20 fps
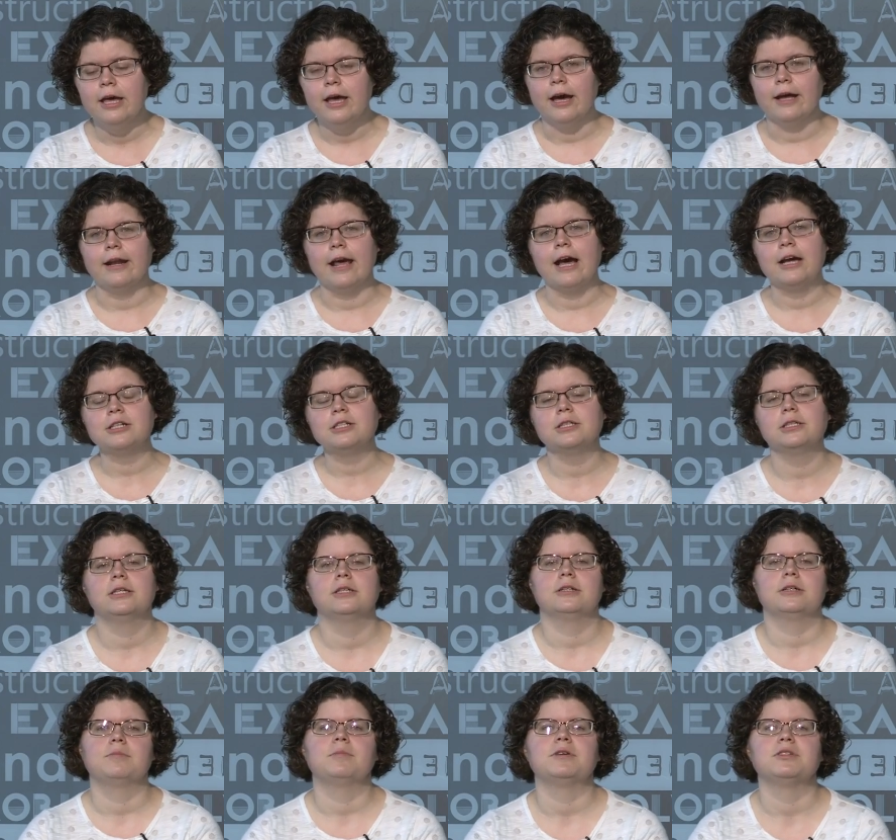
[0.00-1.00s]
and actually
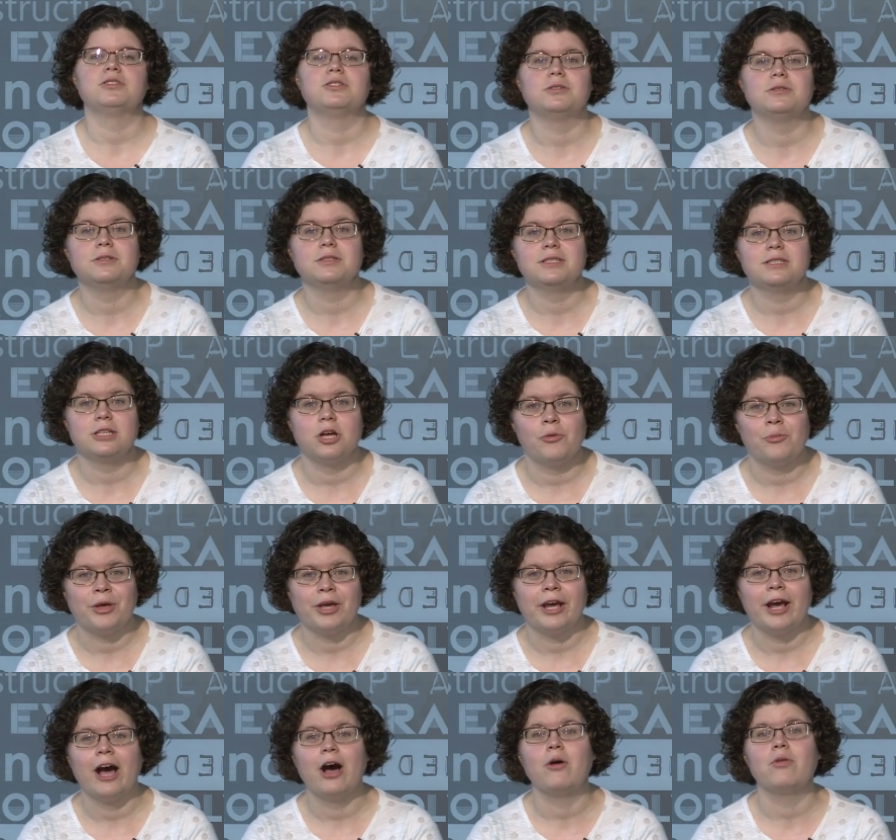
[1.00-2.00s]
hearing my students tell
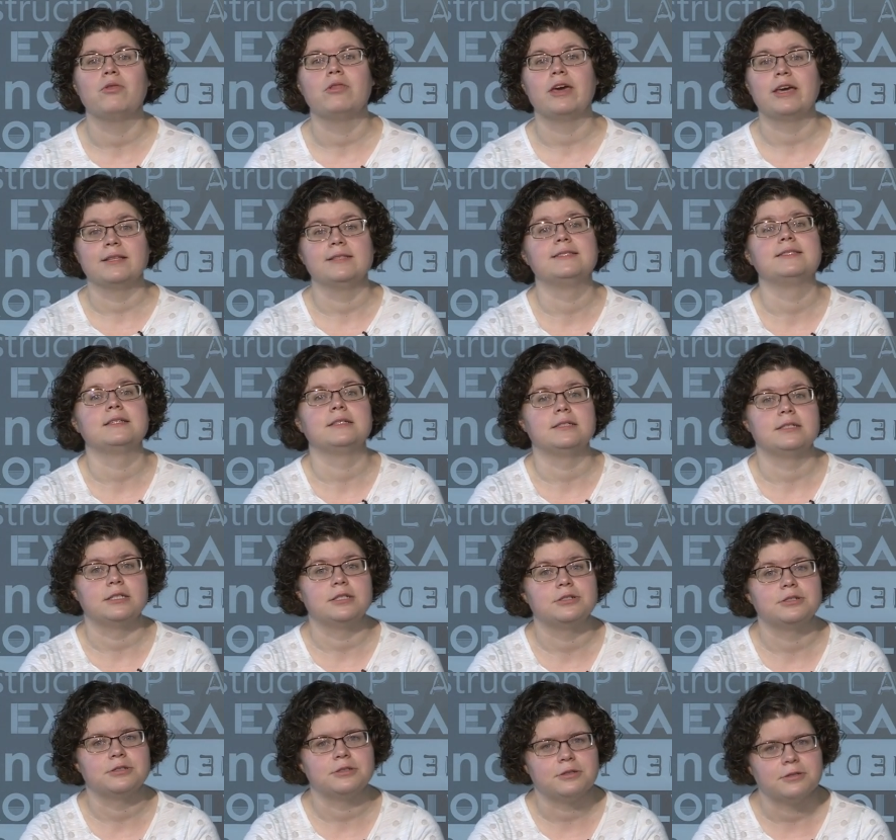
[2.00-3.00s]
me how they'd seen
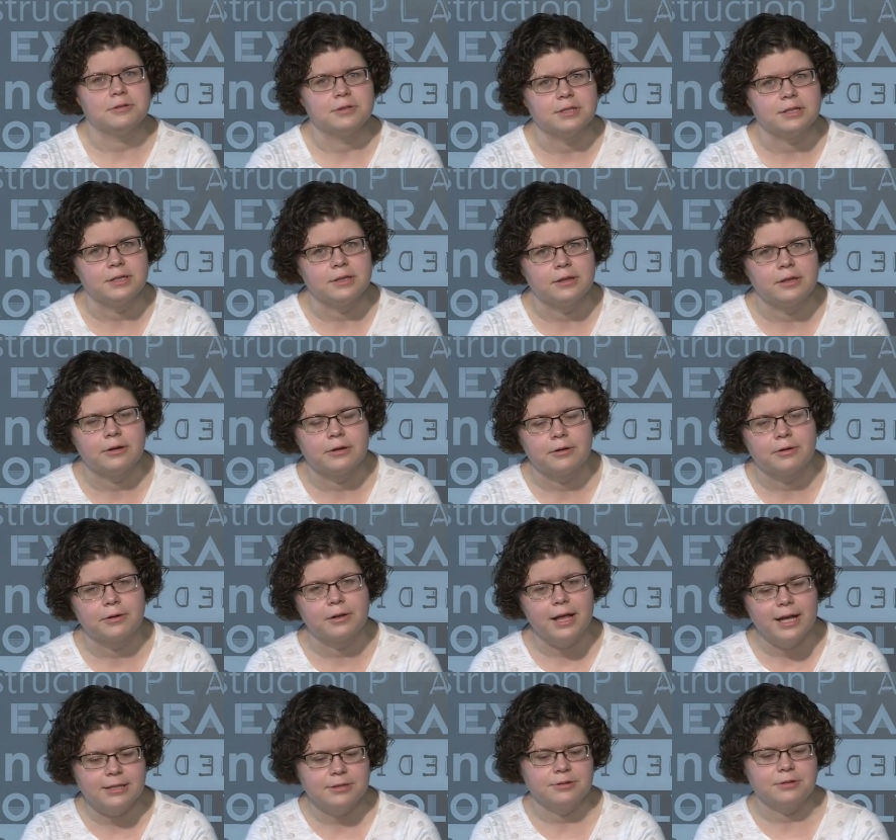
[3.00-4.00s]
teachers use it in their own
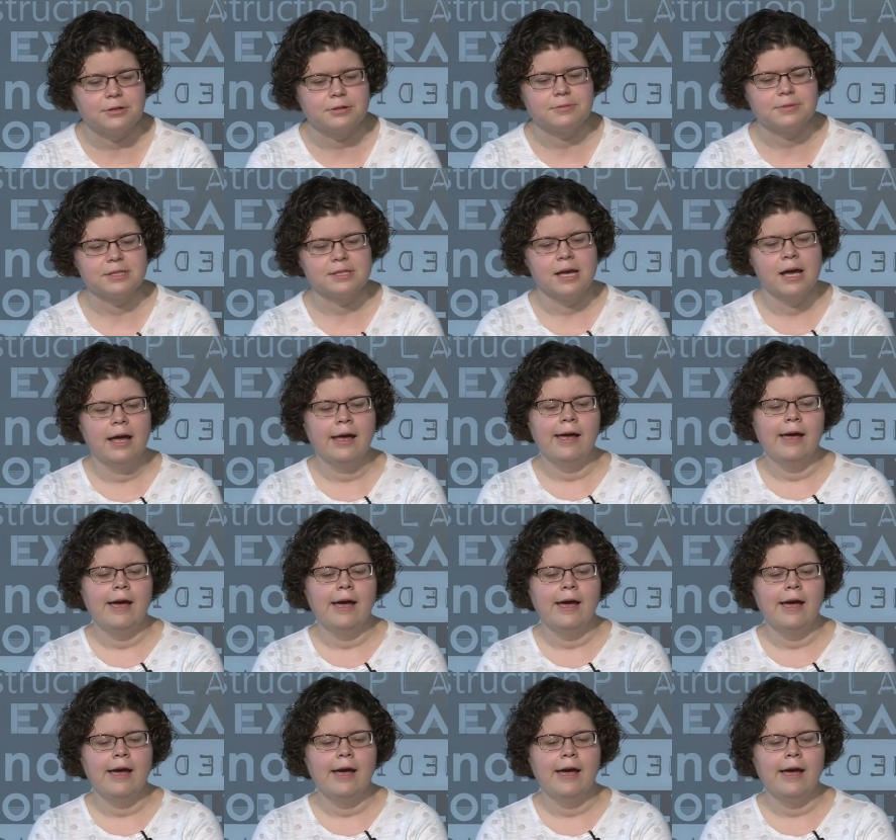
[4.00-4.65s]
classrooms.